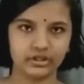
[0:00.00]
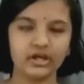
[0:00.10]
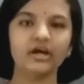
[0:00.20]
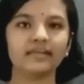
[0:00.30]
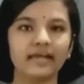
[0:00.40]

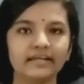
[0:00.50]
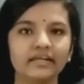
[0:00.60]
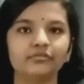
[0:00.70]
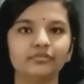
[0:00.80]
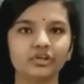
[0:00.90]

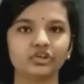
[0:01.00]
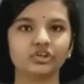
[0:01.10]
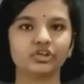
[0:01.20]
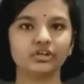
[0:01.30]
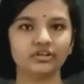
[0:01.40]
Sliding friction
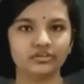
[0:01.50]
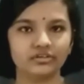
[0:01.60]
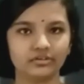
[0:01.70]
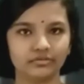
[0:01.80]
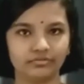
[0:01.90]
is the
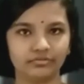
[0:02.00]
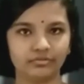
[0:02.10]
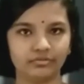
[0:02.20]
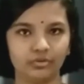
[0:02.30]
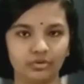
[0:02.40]
force
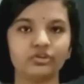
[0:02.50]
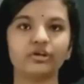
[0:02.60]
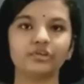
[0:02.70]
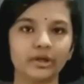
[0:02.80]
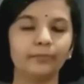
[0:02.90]
which
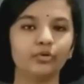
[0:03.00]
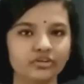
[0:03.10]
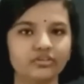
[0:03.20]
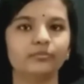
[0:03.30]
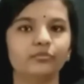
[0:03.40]
opposes
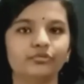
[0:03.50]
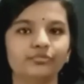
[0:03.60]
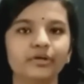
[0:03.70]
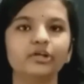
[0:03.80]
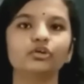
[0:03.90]
the
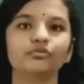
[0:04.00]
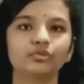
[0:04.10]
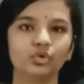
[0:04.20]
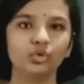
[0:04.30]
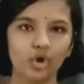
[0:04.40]
movement of
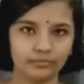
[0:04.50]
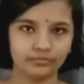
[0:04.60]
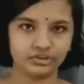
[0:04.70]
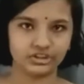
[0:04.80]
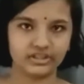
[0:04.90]
two
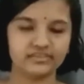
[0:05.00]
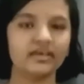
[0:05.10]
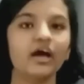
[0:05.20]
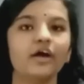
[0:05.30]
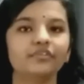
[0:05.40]
objects
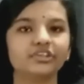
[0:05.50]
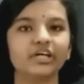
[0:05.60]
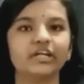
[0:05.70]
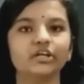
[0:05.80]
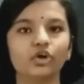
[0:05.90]
which are
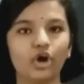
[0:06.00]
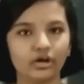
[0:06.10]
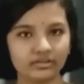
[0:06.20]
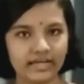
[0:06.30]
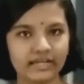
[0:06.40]
in
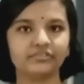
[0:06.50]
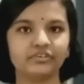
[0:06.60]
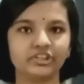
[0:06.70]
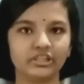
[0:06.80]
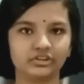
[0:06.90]
contact with
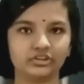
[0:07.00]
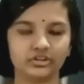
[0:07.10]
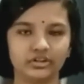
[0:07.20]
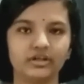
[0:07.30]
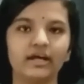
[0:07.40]
each other
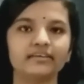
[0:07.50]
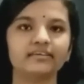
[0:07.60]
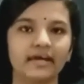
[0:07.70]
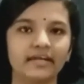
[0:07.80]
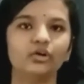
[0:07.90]
and
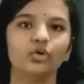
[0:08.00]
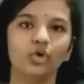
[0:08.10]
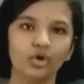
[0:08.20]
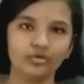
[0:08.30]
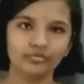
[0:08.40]
slide
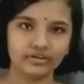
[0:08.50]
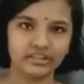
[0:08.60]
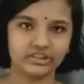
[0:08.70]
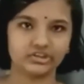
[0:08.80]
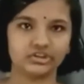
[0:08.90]
over each
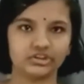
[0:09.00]
other.